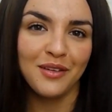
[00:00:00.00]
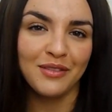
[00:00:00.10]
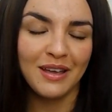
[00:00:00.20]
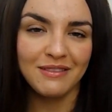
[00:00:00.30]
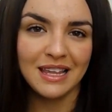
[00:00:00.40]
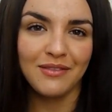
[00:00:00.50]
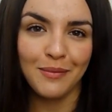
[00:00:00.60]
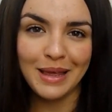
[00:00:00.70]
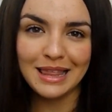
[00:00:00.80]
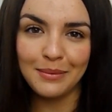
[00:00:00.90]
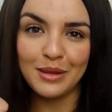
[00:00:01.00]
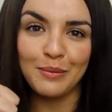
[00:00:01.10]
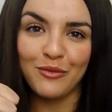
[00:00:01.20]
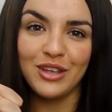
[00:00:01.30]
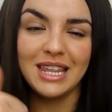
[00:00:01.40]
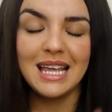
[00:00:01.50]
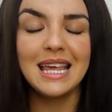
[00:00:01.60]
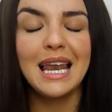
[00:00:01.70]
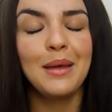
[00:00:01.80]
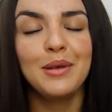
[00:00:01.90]
Don't forget to give it a big thumbs up if you
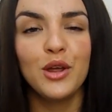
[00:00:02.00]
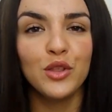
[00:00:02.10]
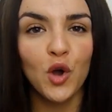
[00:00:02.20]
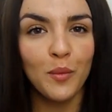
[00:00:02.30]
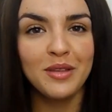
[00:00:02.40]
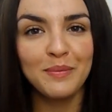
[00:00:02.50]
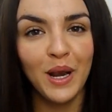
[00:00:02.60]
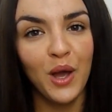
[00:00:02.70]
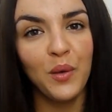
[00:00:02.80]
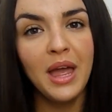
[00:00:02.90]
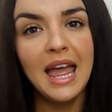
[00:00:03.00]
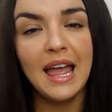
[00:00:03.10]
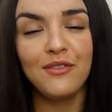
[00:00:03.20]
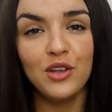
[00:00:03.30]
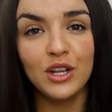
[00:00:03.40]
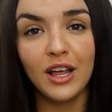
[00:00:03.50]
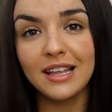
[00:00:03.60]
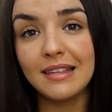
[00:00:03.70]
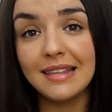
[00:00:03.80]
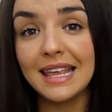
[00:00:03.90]
did and let me know in the comments below if you'd
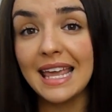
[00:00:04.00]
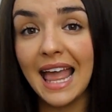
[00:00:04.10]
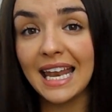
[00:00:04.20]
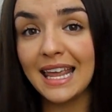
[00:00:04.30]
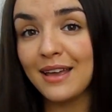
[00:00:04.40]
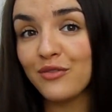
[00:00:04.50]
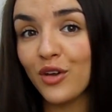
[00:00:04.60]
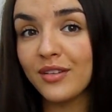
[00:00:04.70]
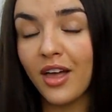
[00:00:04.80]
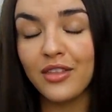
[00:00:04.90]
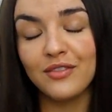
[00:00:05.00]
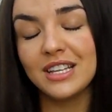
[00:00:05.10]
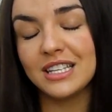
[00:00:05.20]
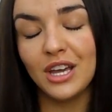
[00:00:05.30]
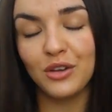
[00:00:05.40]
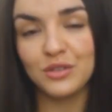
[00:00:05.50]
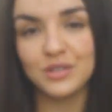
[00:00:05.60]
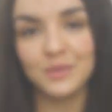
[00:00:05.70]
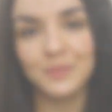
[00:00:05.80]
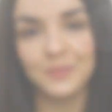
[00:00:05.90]
like to see any of those other videos.